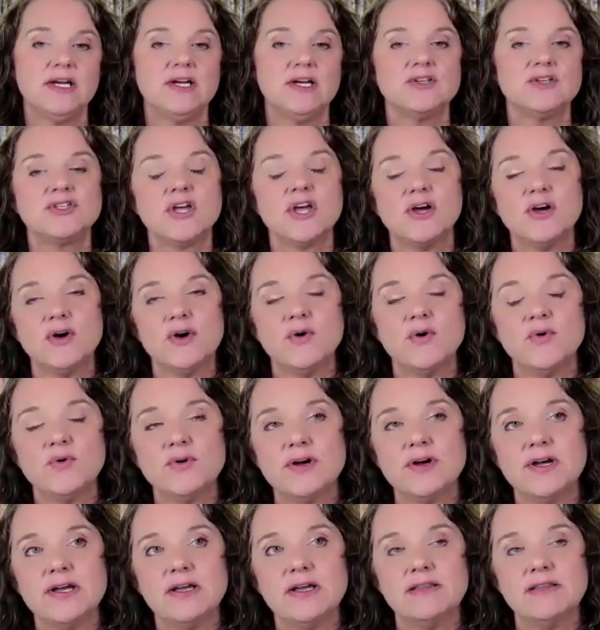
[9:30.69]

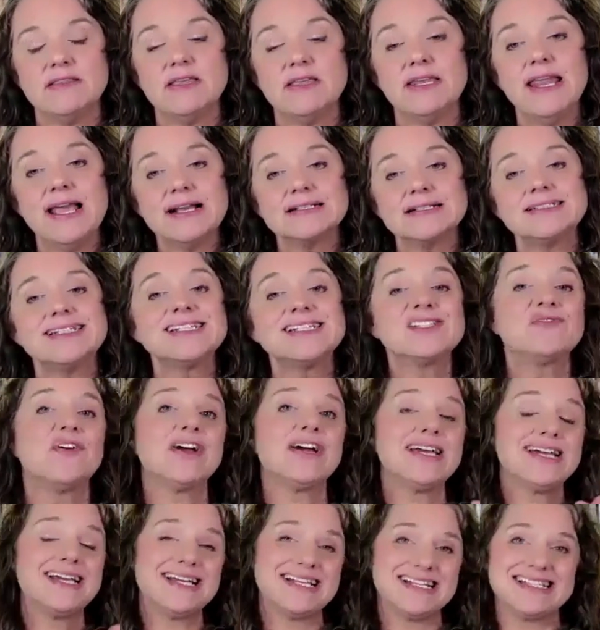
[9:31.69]
So the next is
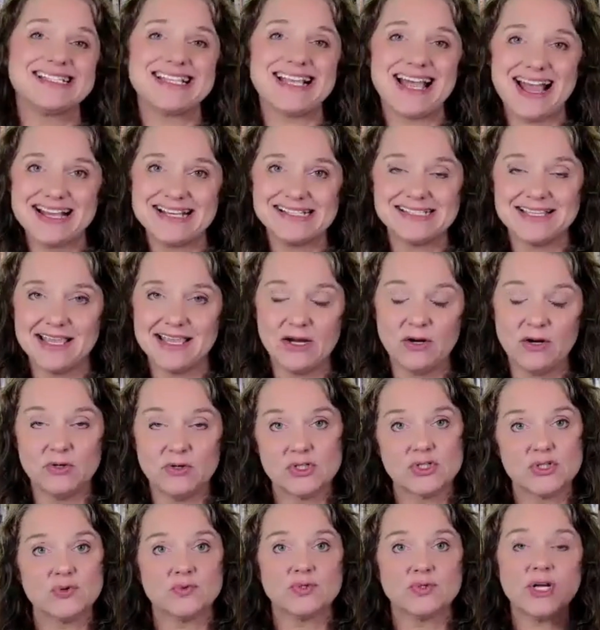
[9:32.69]
very concise
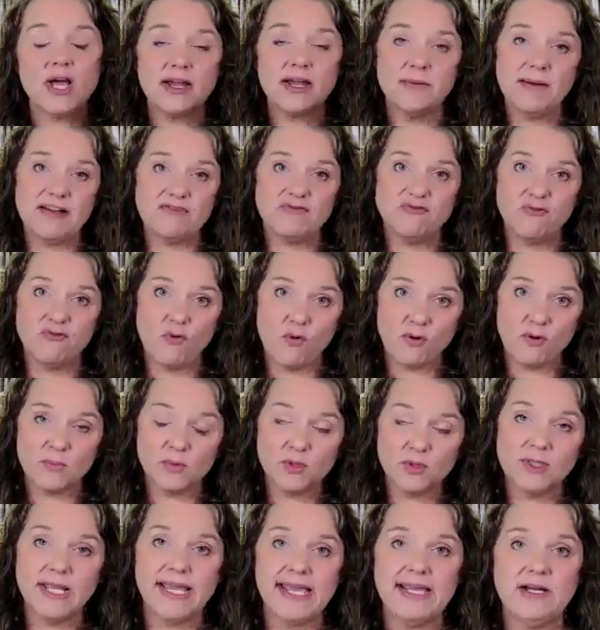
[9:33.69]
language. So we're talking about
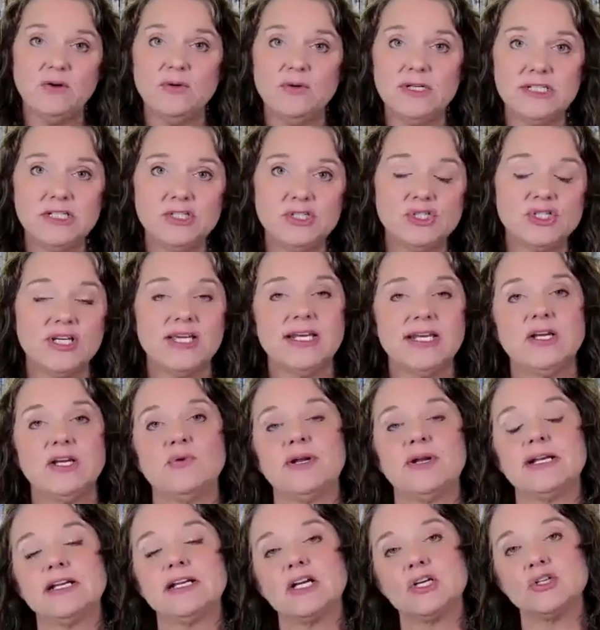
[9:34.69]
formal language, getting
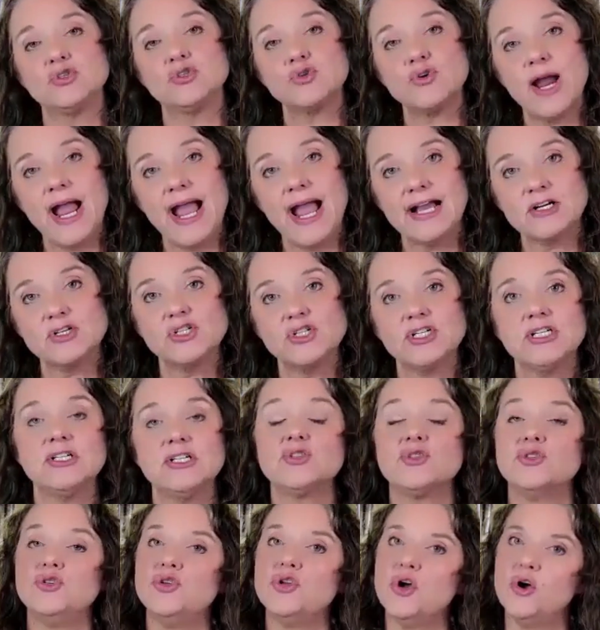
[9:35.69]
rid of
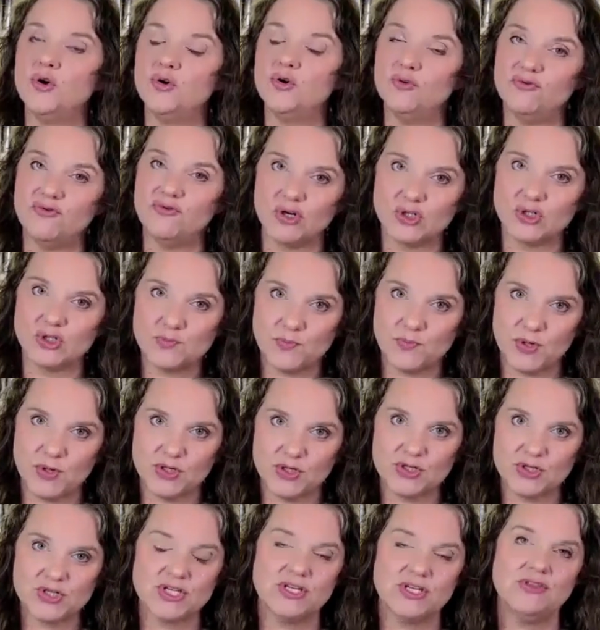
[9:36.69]
contractions, no first
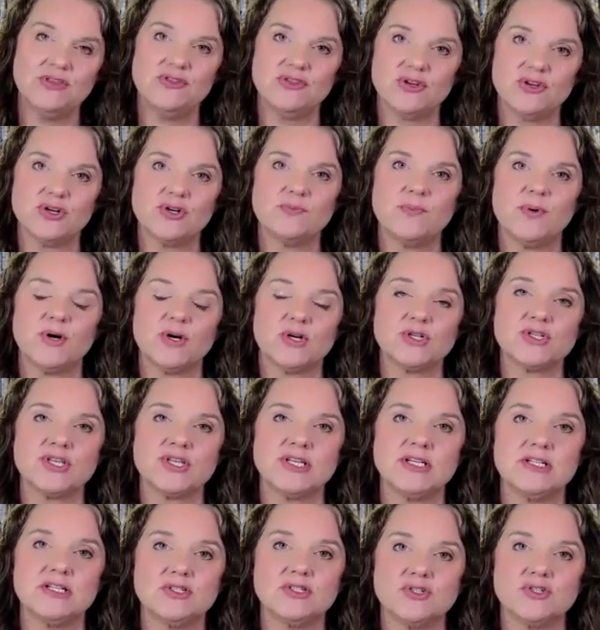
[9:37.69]
person, third person
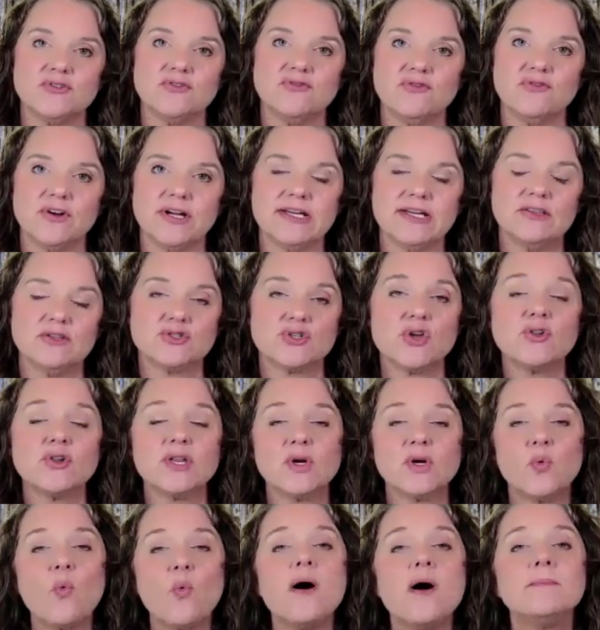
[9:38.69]
is your friend. There's only
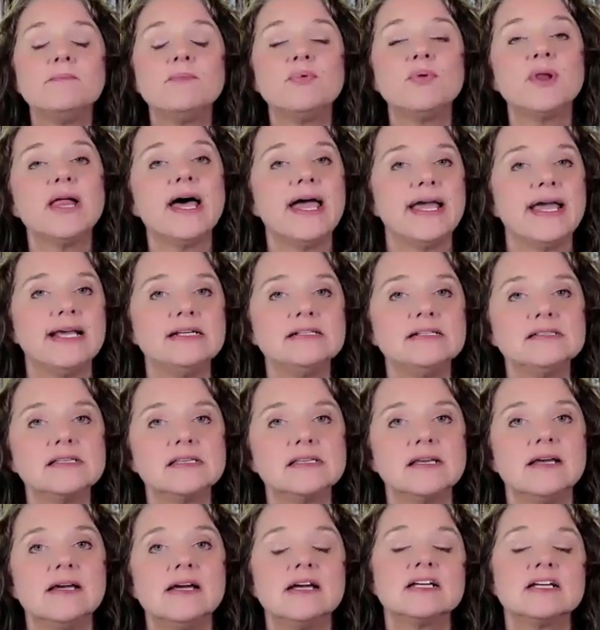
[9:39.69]
one place,
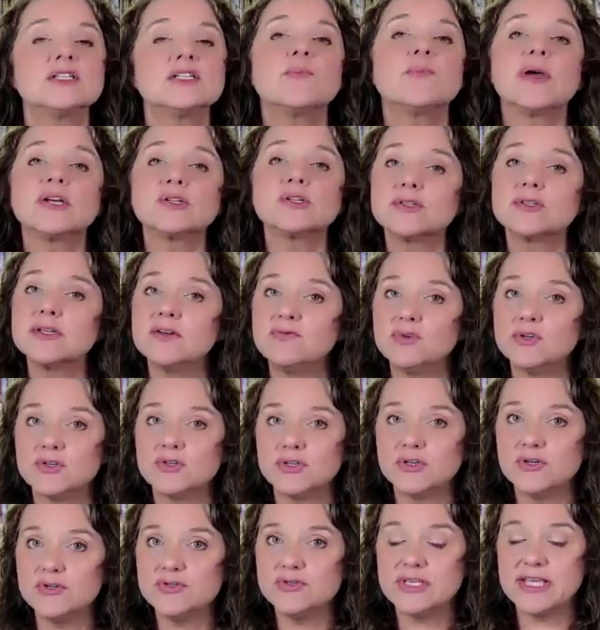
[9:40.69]
especially if you're
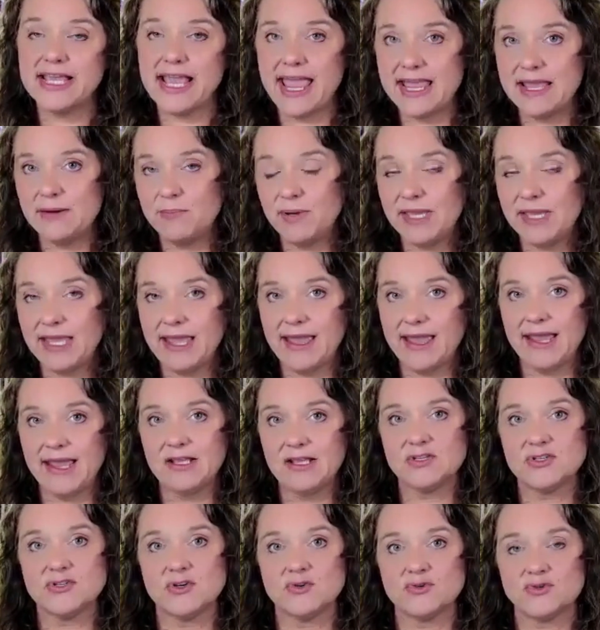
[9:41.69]
using APA
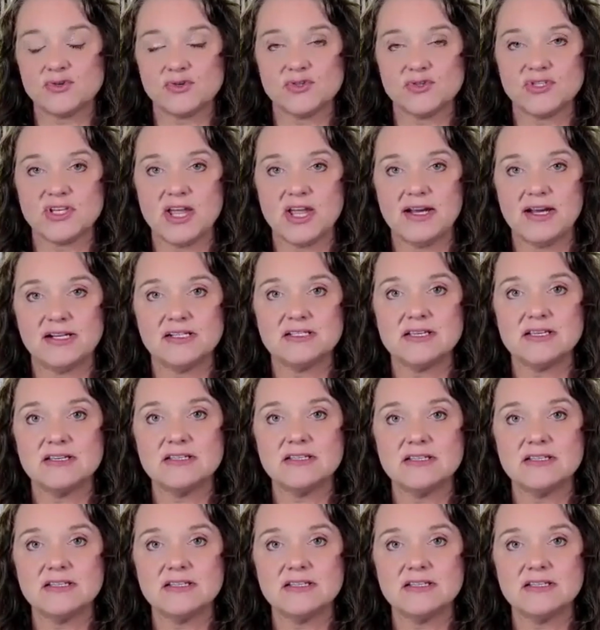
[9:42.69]
and social sciences,